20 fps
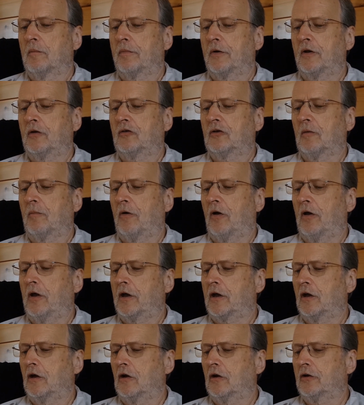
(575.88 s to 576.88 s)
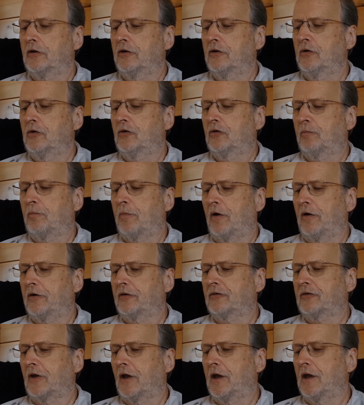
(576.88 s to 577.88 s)
Prince Abhaya concludes by
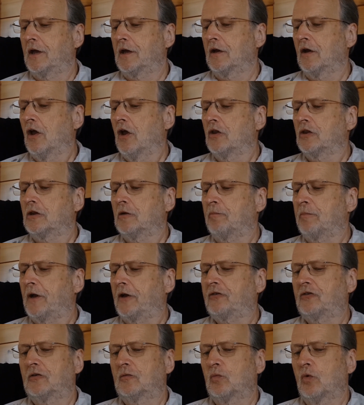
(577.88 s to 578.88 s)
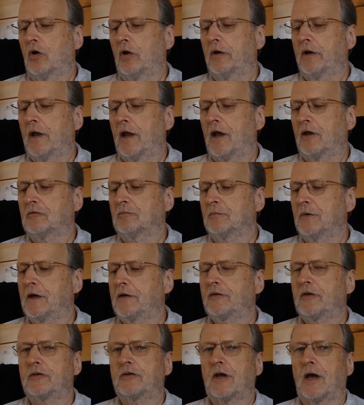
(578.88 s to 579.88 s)
saying the Blessed One has
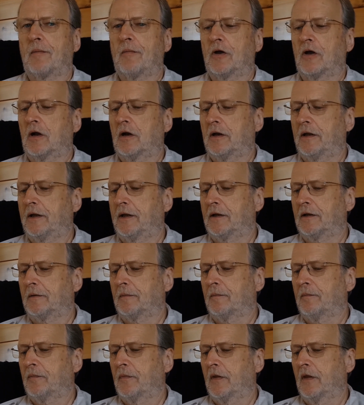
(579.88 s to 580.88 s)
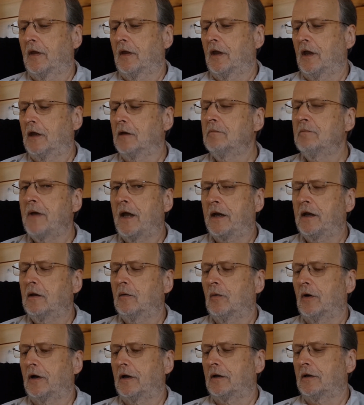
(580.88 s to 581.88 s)
made the Dhamma clear in many
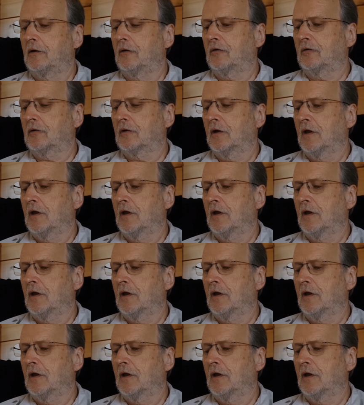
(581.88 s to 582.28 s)
ways.